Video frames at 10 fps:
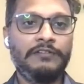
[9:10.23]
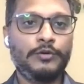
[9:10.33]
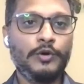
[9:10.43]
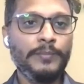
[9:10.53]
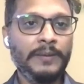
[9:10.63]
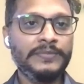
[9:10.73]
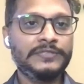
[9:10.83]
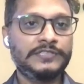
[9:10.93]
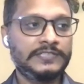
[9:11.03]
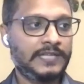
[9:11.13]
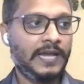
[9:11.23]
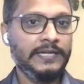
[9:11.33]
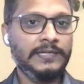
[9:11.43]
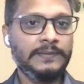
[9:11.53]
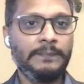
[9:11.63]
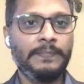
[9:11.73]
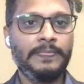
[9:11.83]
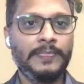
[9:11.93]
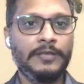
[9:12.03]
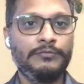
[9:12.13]
roadmap is designed
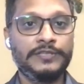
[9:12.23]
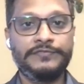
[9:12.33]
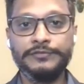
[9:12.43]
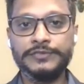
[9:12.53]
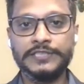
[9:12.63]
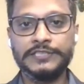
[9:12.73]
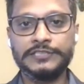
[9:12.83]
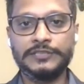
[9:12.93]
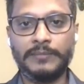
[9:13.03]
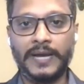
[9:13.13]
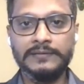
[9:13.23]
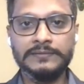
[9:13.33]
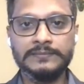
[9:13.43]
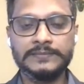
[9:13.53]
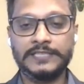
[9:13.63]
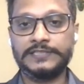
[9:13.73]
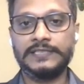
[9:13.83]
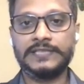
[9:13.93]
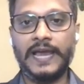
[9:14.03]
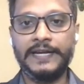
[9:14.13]
with few stages in mind, such
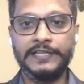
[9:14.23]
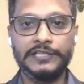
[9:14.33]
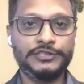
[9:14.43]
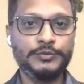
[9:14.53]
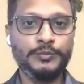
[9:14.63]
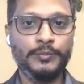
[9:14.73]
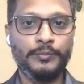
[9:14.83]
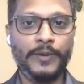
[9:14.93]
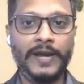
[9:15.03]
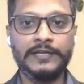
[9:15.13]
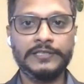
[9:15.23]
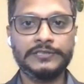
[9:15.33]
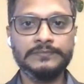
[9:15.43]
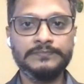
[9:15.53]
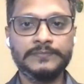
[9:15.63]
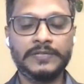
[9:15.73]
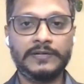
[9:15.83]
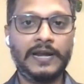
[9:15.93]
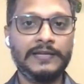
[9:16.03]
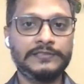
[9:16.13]
as ideation, validation,
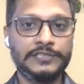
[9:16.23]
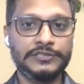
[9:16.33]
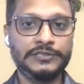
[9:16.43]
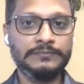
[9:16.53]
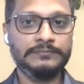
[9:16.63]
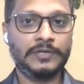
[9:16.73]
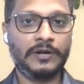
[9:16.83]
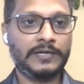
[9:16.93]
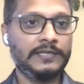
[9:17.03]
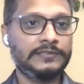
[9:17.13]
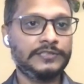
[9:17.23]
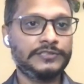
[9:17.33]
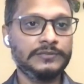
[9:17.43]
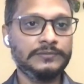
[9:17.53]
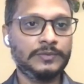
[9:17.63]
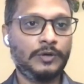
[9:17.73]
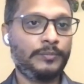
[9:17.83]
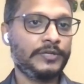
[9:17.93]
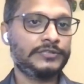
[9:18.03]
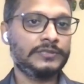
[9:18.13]
realization, productization,
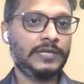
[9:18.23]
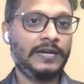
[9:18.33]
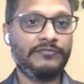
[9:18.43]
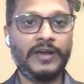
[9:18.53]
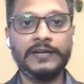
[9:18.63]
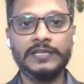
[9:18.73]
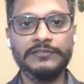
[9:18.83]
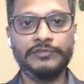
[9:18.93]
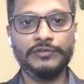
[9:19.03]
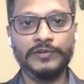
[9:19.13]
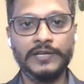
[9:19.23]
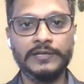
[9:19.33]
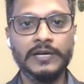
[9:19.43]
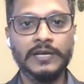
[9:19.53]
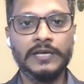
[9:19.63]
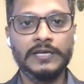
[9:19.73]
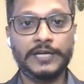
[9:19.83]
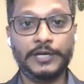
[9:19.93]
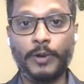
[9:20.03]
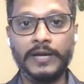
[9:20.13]
operation, and finally fulfilling
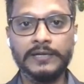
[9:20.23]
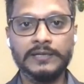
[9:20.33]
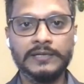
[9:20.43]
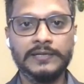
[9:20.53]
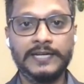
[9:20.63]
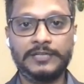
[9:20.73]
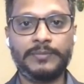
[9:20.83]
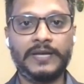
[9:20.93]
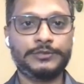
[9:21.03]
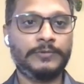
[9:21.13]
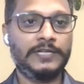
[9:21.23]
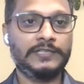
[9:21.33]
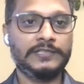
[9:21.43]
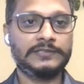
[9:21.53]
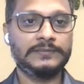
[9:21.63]
required enterprise qualities.